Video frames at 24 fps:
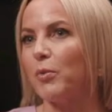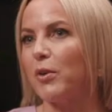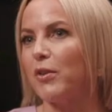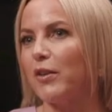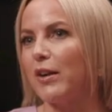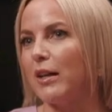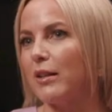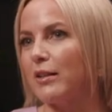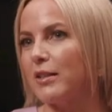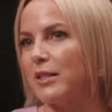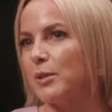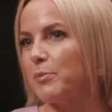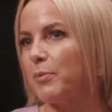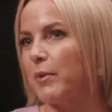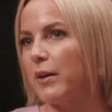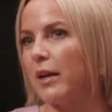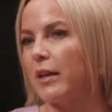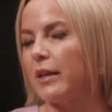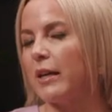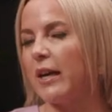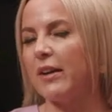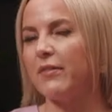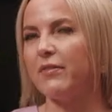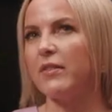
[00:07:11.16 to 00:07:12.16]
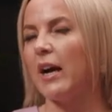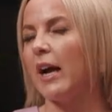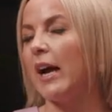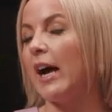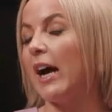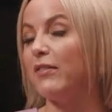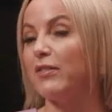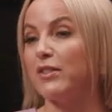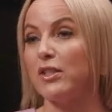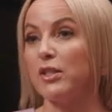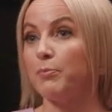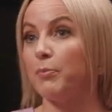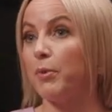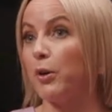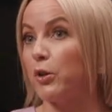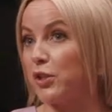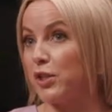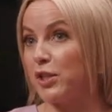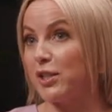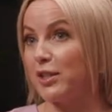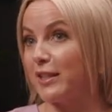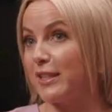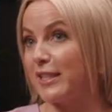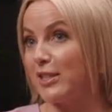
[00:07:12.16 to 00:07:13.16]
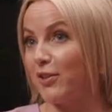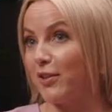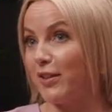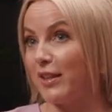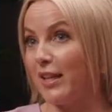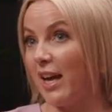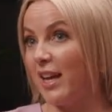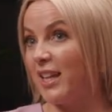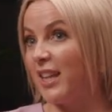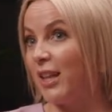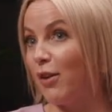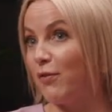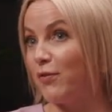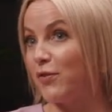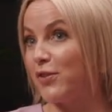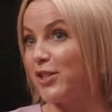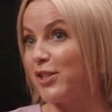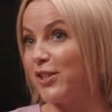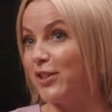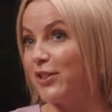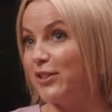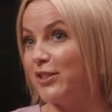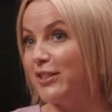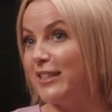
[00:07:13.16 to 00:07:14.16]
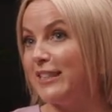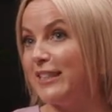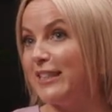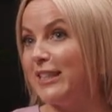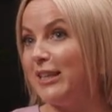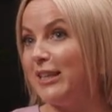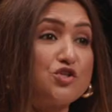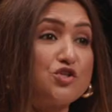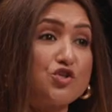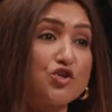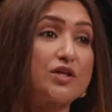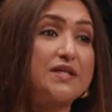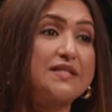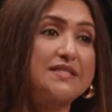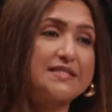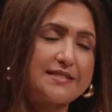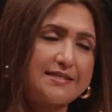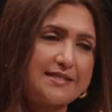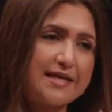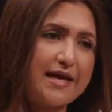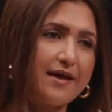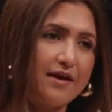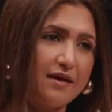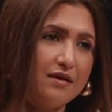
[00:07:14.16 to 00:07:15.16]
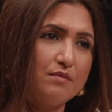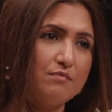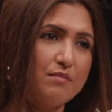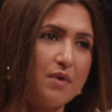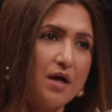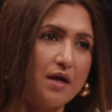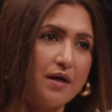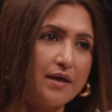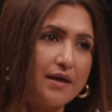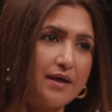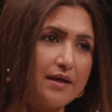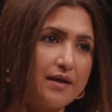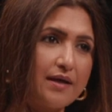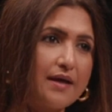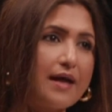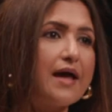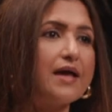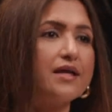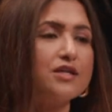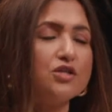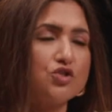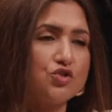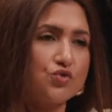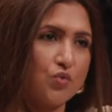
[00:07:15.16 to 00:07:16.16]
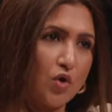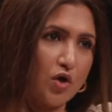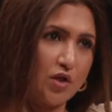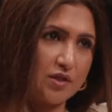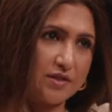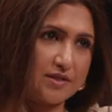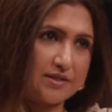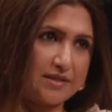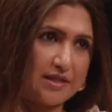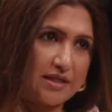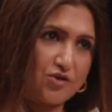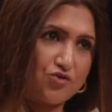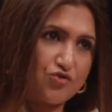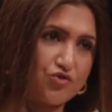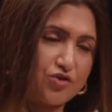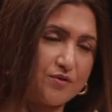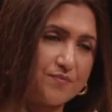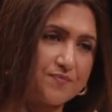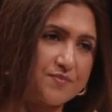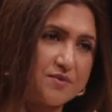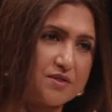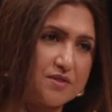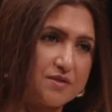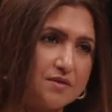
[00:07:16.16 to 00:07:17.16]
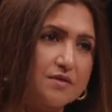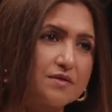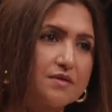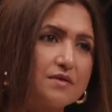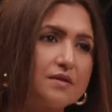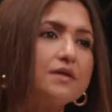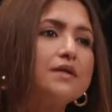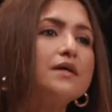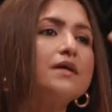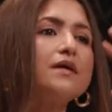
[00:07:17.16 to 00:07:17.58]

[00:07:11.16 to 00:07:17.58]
somewhere else. But I haven't personally done that. Love mm-hmm. to. But you can stay in Mahé and do all the day trips.